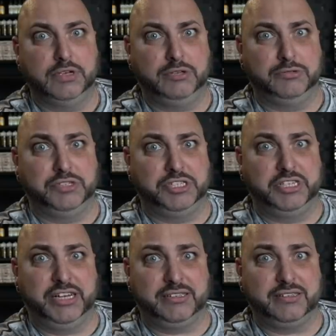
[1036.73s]
Oh,
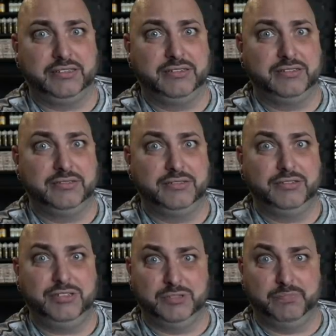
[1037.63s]
shit.
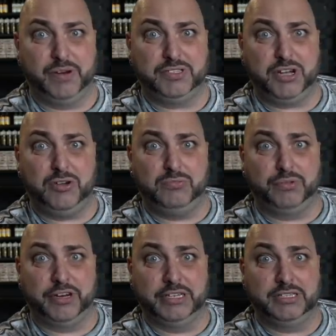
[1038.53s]
You just burnt your own
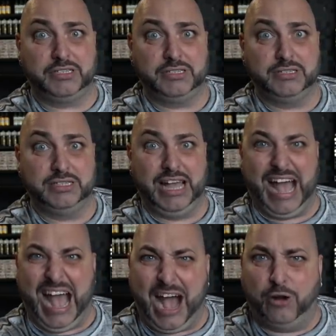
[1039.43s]
bridge.
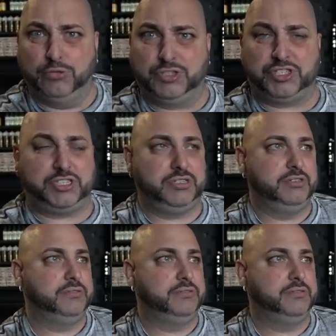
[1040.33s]
Ouch!